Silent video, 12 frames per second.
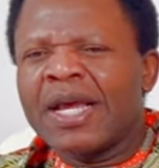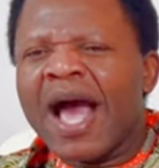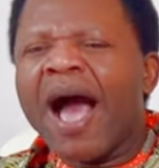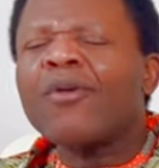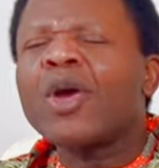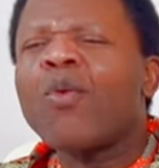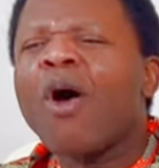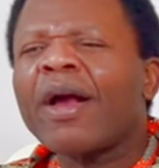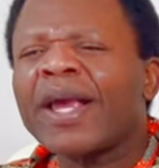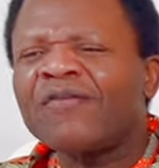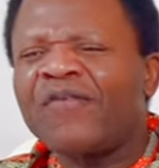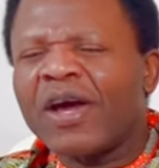I will
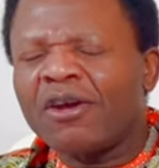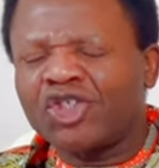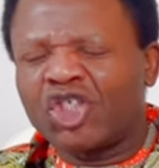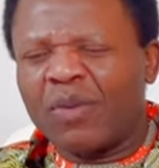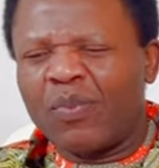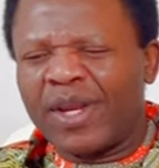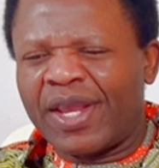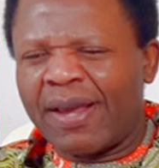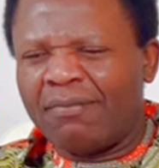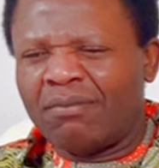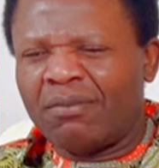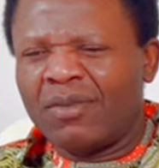walk in fellowship with
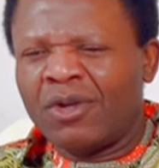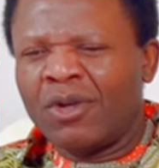Him,